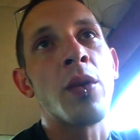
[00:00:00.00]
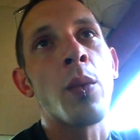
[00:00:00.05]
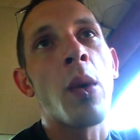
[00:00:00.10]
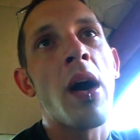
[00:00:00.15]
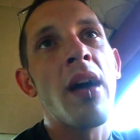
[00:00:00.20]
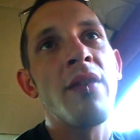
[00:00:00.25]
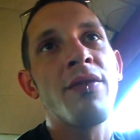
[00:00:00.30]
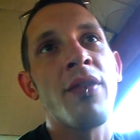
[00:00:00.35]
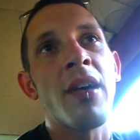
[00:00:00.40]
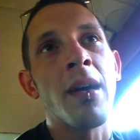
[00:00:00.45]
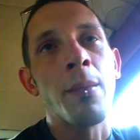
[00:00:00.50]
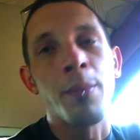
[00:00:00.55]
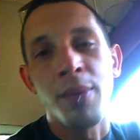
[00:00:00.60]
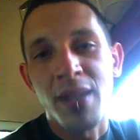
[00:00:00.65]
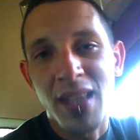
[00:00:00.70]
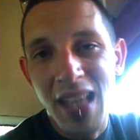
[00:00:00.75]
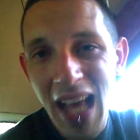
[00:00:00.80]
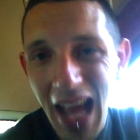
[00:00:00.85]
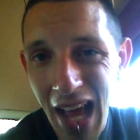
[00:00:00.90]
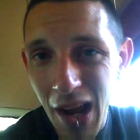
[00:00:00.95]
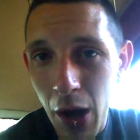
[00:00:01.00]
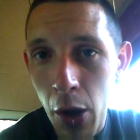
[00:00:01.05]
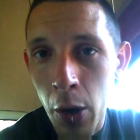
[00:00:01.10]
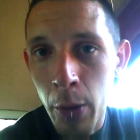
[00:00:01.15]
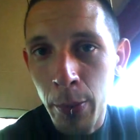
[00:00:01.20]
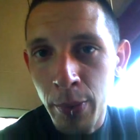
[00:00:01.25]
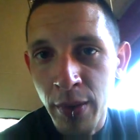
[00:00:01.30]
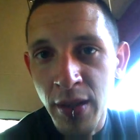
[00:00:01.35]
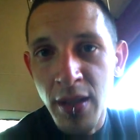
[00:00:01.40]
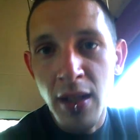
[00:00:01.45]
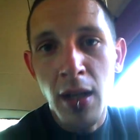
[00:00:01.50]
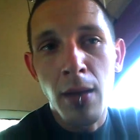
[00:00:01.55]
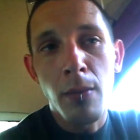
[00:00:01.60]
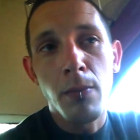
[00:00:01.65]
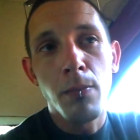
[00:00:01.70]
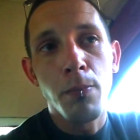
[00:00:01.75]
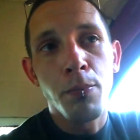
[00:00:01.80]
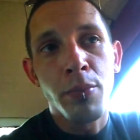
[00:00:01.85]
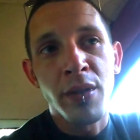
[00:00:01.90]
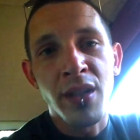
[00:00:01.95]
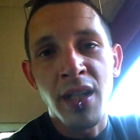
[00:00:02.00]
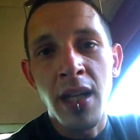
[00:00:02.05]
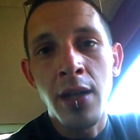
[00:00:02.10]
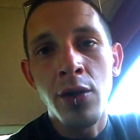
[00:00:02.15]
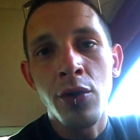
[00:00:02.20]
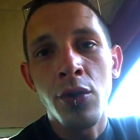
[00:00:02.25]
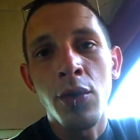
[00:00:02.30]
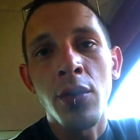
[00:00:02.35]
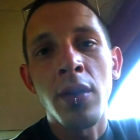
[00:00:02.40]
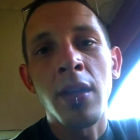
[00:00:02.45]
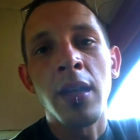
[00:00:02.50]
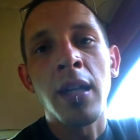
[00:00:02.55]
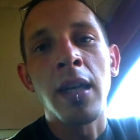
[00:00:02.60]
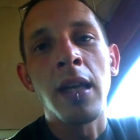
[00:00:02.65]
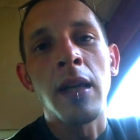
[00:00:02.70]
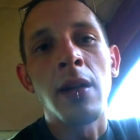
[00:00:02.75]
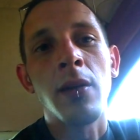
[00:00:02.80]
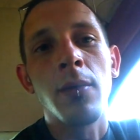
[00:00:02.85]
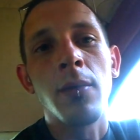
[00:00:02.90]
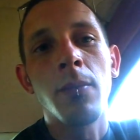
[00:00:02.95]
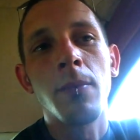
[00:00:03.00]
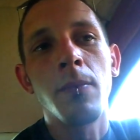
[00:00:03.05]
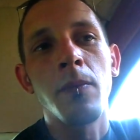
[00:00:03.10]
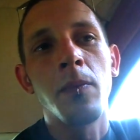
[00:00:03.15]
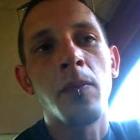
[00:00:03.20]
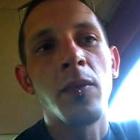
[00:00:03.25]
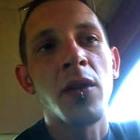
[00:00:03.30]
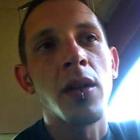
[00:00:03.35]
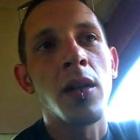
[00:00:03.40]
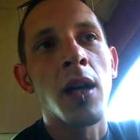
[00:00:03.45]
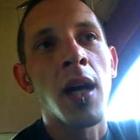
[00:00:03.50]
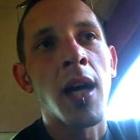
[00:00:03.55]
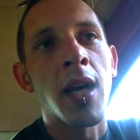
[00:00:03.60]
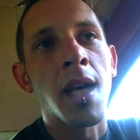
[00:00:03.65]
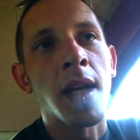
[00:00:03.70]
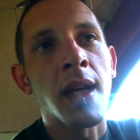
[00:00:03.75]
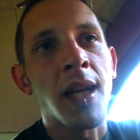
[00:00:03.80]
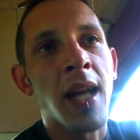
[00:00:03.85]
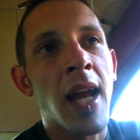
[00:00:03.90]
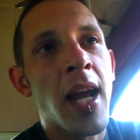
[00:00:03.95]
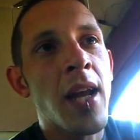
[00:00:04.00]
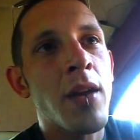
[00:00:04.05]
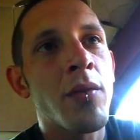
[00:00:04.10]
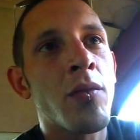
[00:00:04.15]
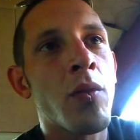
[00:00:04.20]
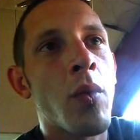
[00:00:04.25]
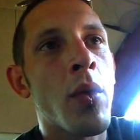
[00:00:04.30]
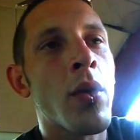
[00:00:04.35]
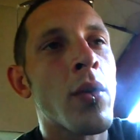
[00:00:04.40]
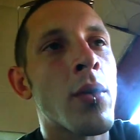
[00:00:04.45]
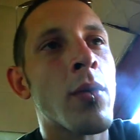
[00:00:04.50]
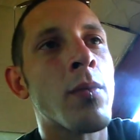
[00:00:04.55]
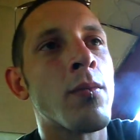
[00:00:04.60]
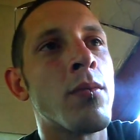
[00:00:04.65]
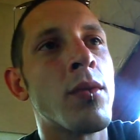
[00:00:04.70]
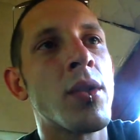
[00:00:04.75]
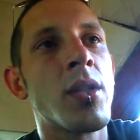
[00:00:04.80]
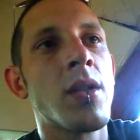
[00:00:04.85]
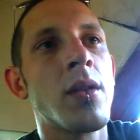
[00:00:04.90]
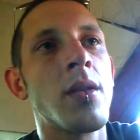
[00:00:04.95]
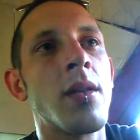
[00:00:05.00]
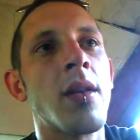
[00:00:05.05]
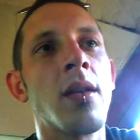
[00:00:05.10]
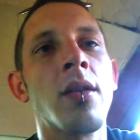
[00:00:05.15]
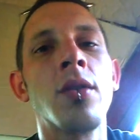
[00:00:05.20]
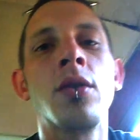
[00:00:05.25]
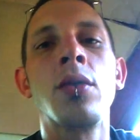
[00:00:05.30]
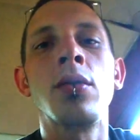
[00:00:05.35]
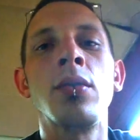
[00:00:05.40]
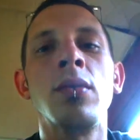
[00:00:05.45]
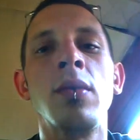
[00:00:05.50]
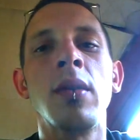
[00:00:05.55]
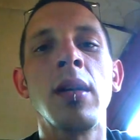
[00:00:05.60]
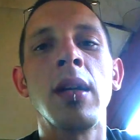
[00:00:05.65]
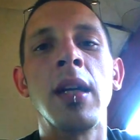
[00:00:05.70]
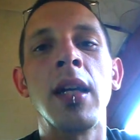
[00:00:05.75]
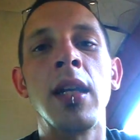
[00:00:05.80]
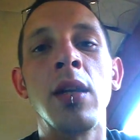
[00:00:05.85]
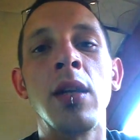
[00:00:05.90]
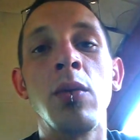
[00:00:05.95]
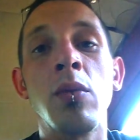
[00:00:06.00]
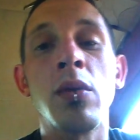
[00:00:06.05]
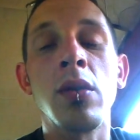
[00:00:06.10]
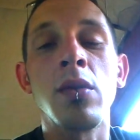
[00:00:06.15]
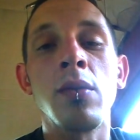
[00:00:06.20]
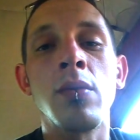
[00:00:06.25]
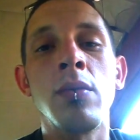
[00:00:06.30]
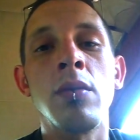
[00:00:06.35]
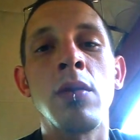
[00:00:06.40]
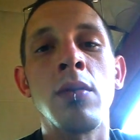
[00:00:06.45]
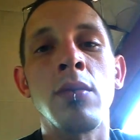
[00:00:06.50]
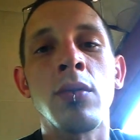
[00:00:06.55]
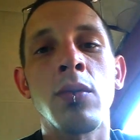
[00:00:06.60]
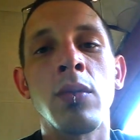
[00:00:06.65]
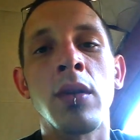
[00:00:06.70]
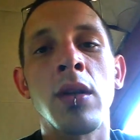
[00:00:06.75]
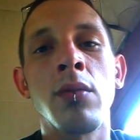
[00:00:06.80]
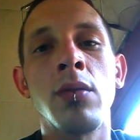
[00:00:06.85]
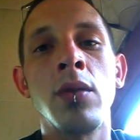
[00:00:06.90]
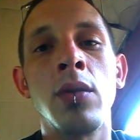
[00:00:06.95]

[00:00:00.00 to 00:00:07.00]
But that opens up potentially a can of worms to anyone who knows what they're doing.